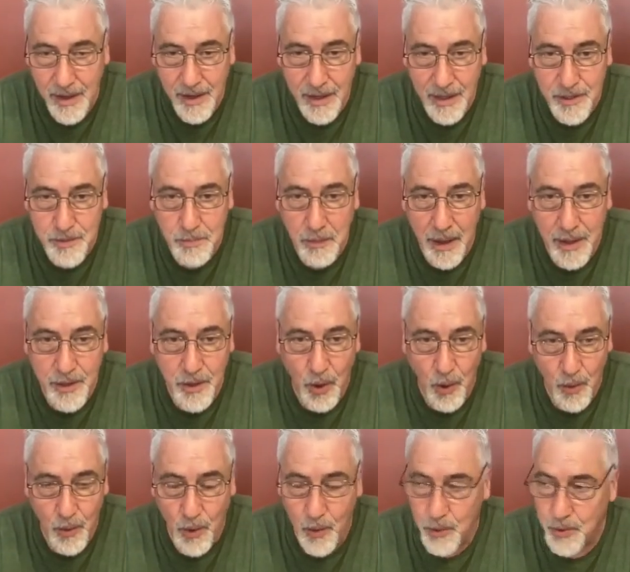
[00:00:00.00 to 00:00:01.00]
it is my
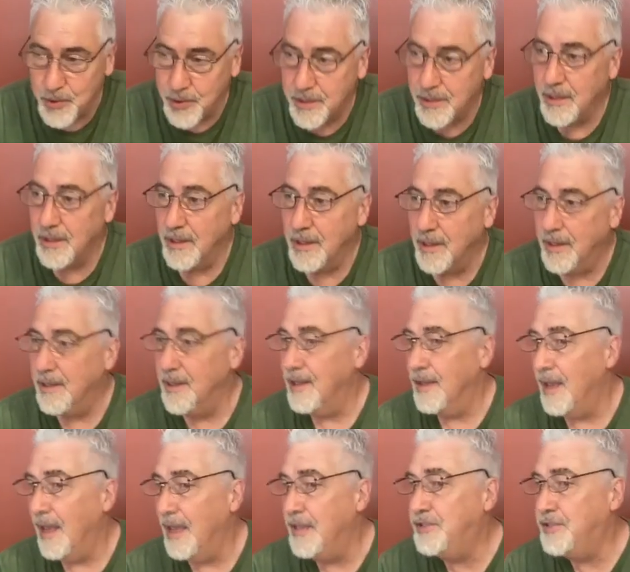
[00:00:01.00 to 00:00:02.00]
co host.
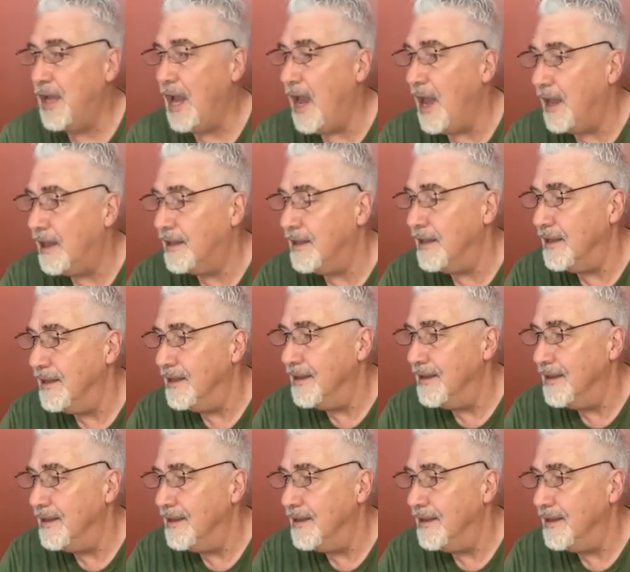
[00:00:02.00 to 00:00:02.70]
Hey, Jack.